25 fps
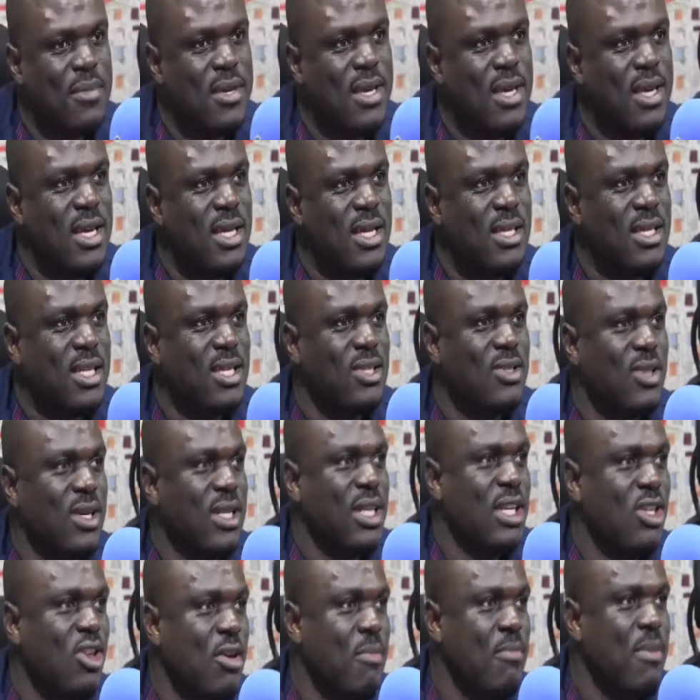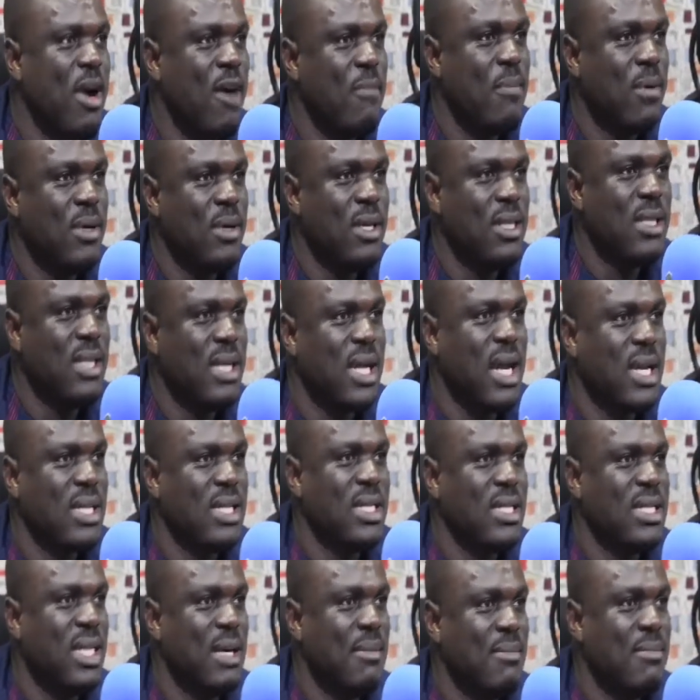me, it is not the number of political
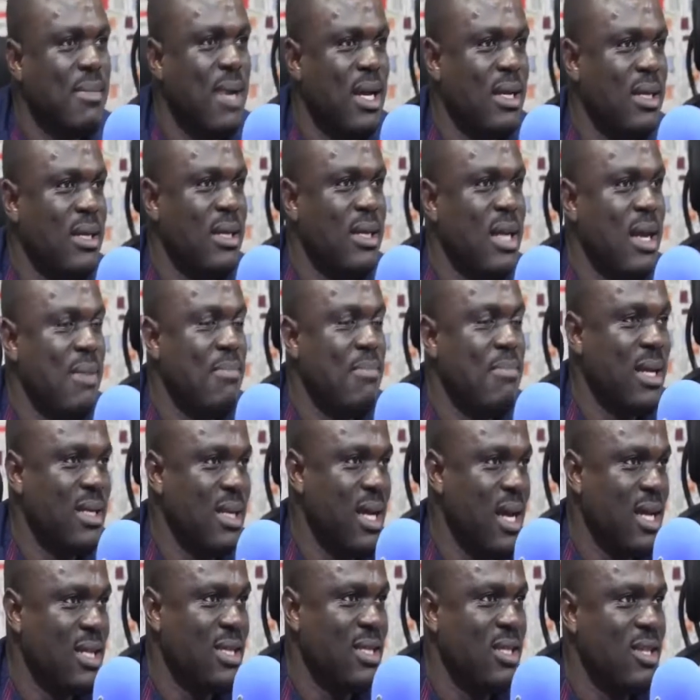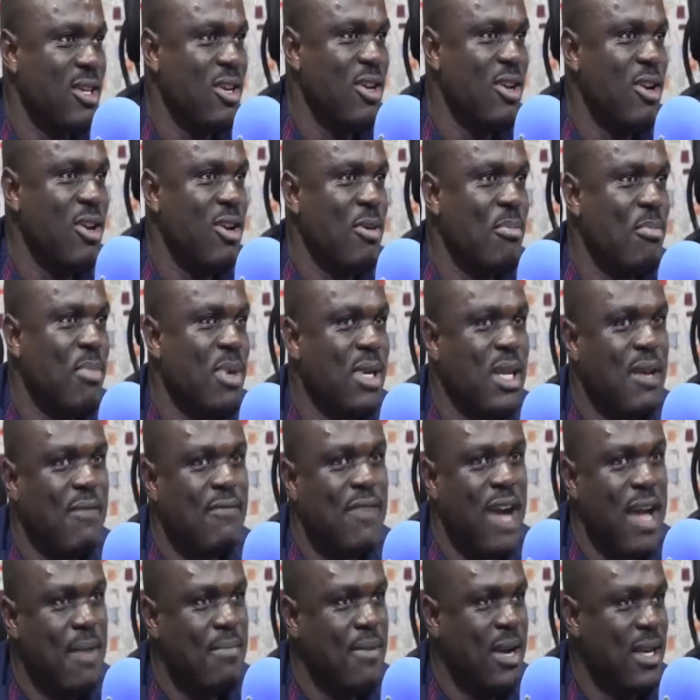parties that matters, but the
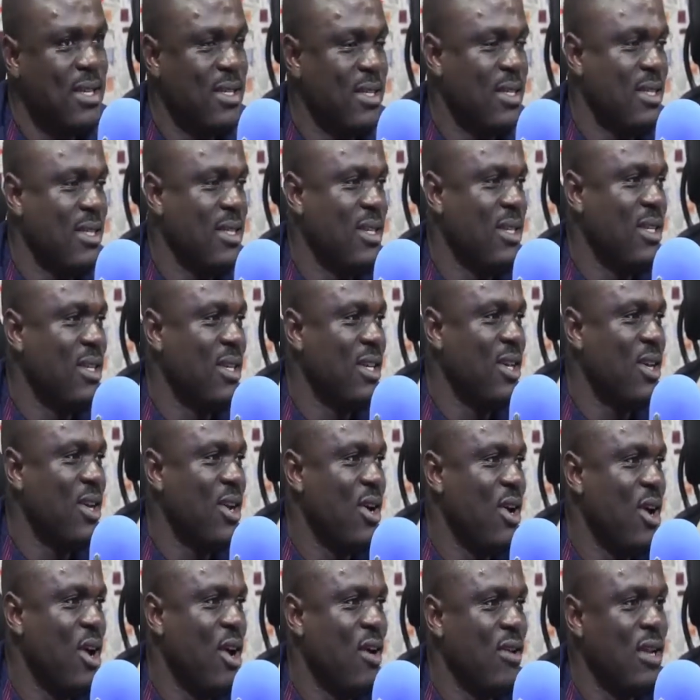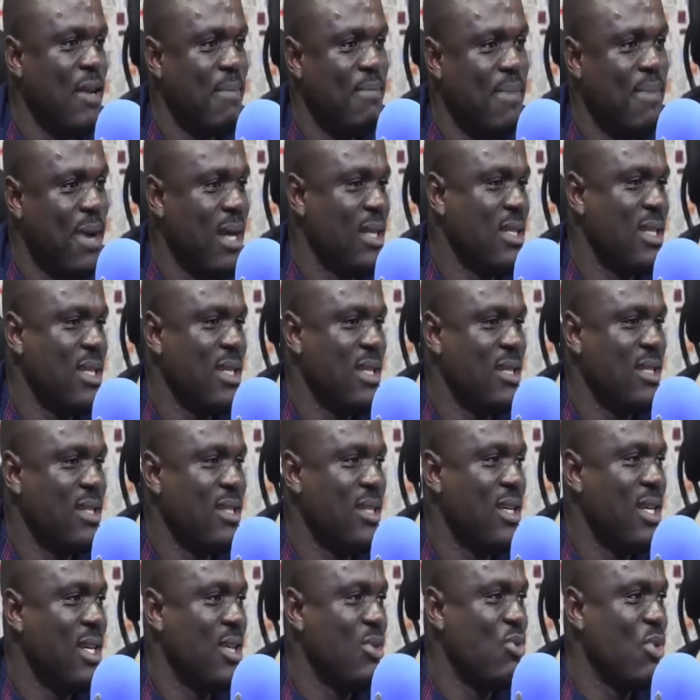vibrancy of the
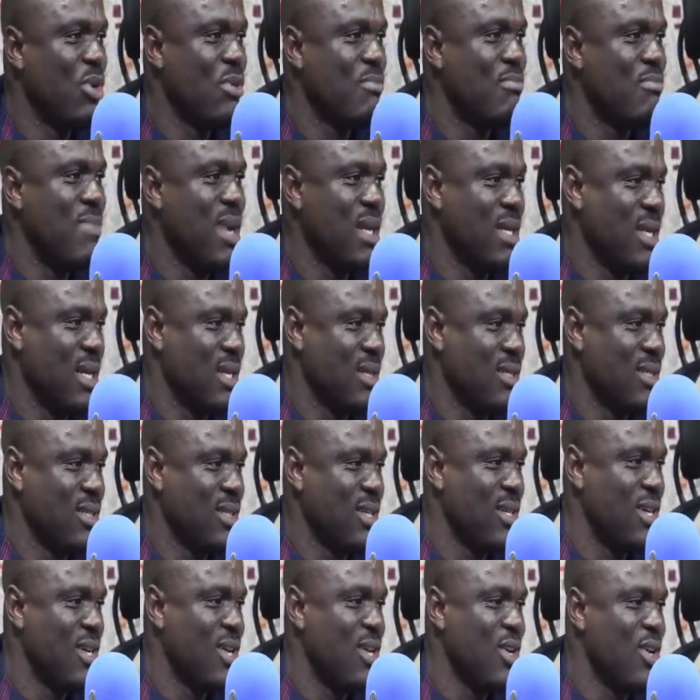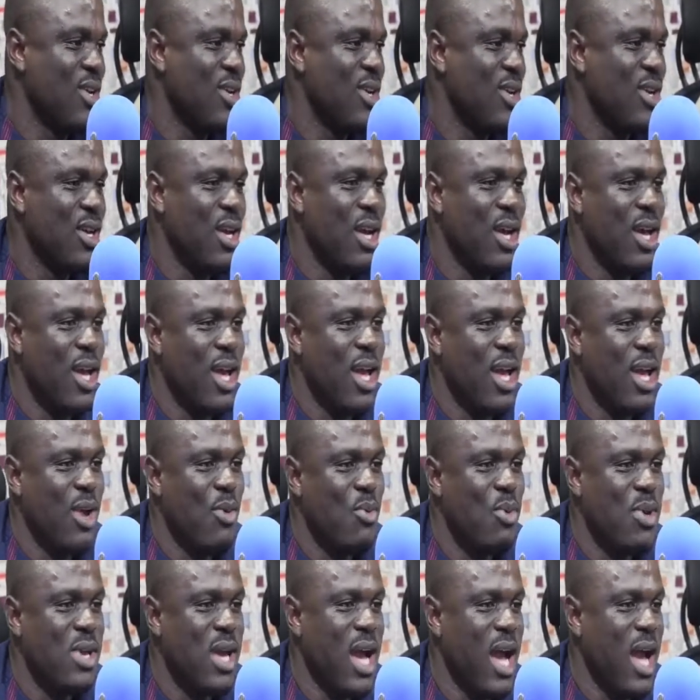parties is what matters.
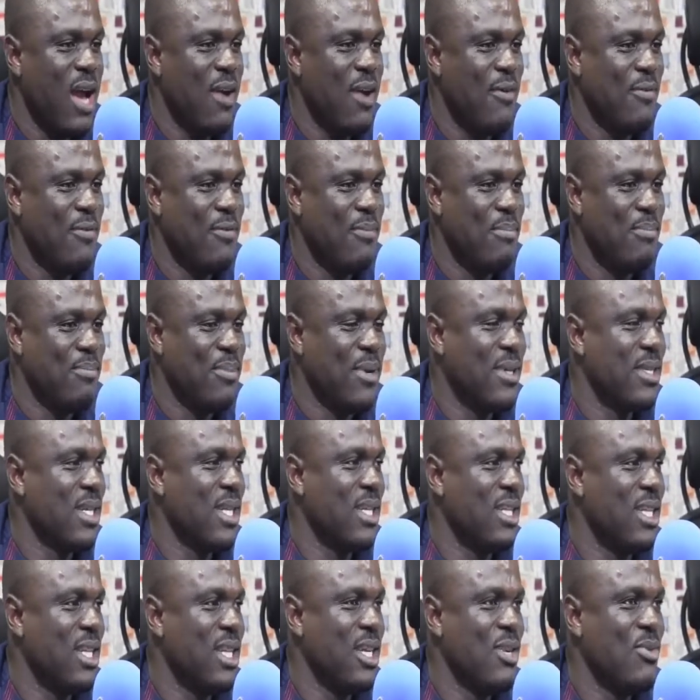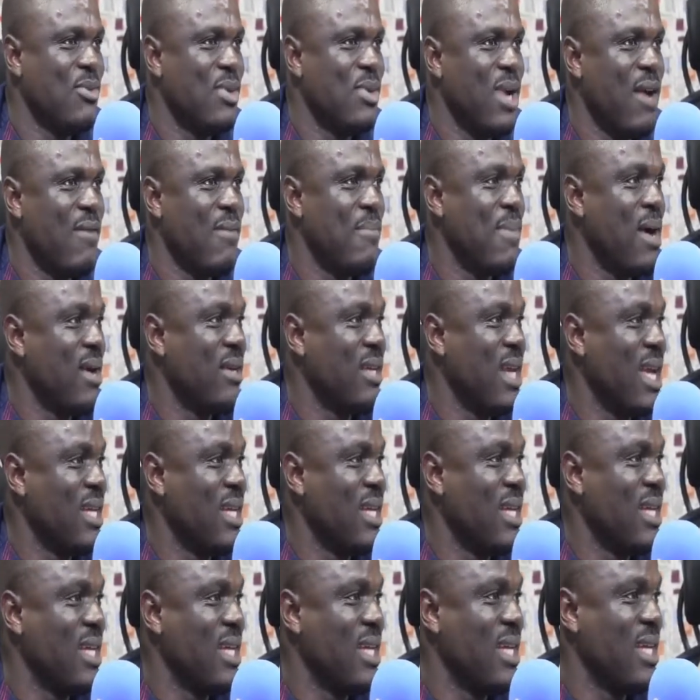We have about
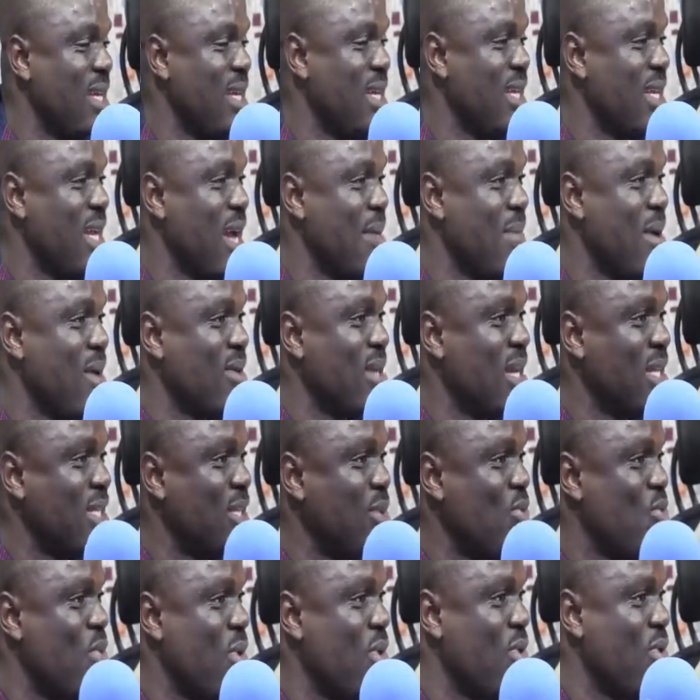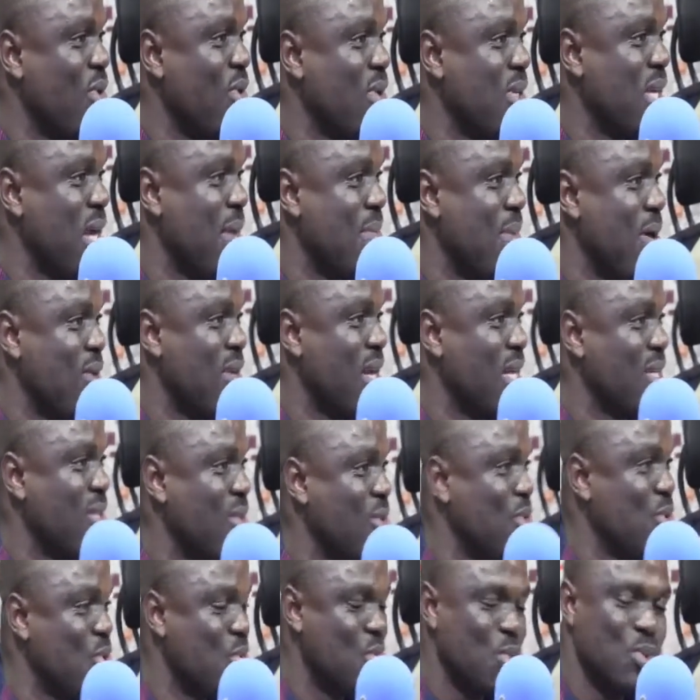90, about 91 or there about
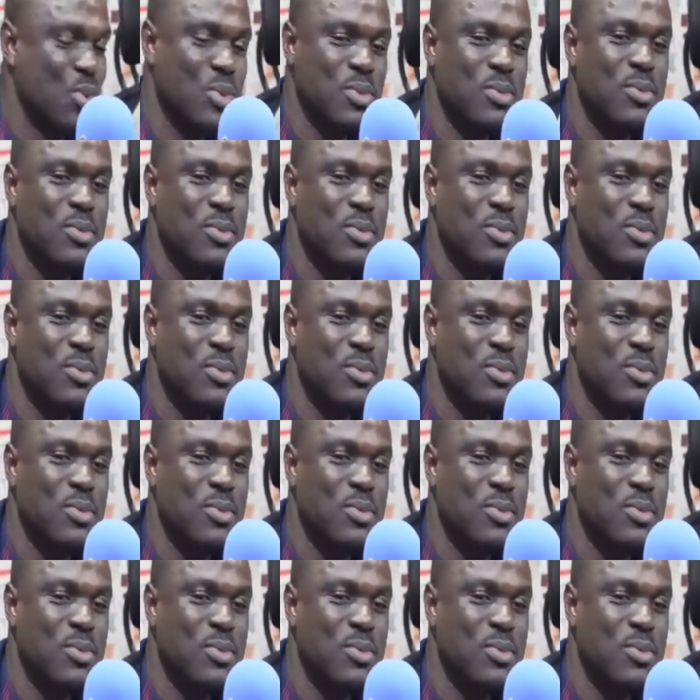92.